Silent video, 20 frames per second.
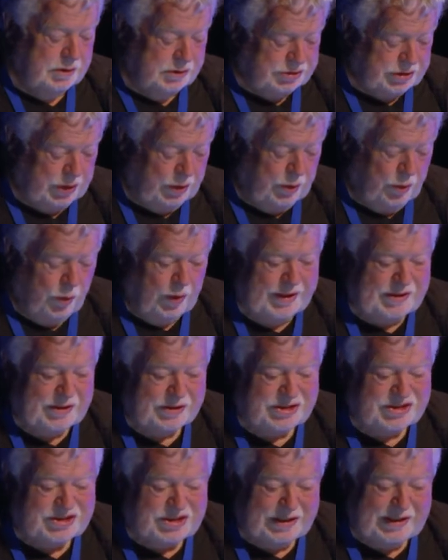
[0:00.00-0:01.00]
So we
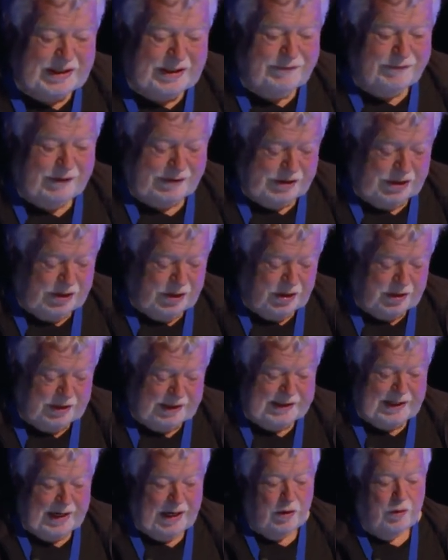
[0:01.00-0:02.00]
could see very
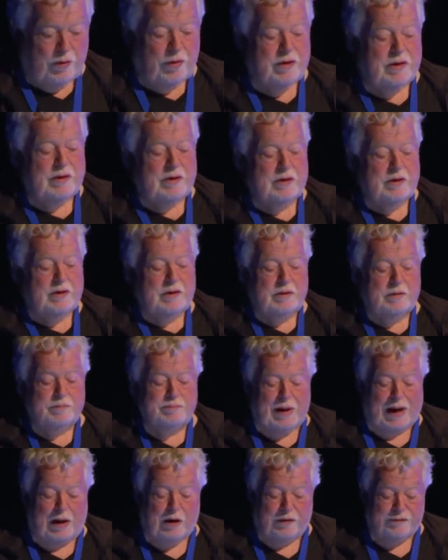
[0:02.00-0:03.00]
early how
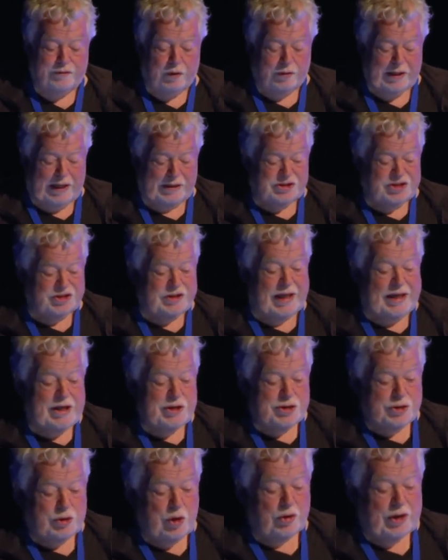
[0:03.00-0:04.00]
powerful that
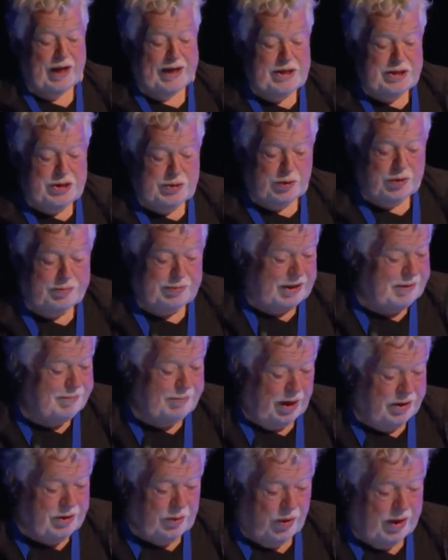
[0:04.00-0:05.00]
stage, not age, would be.
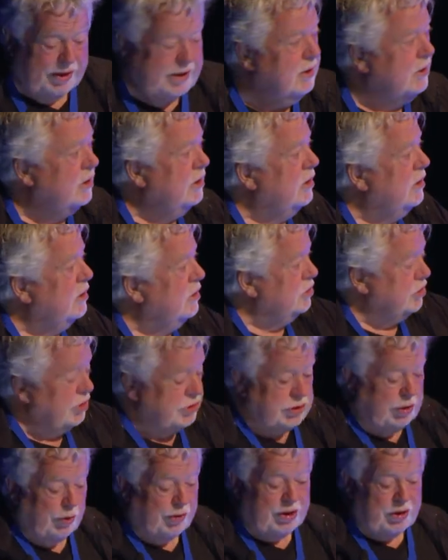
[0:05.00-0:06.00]
And by the way,
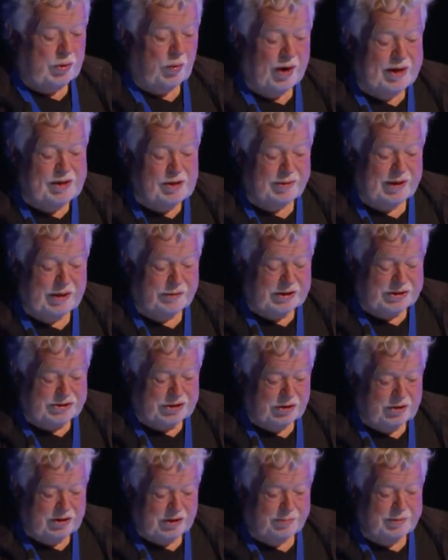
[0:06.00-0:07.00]
just talking to Wayne about
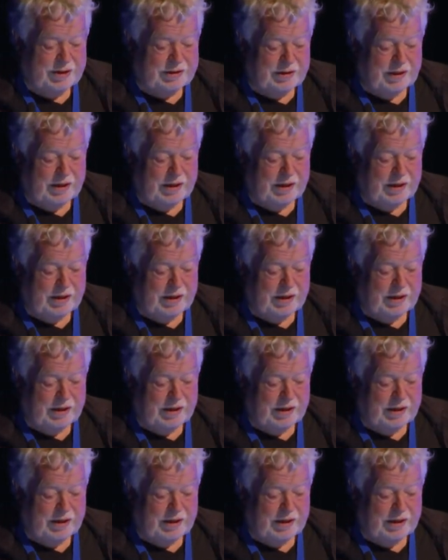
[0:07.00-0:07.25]
this earlier,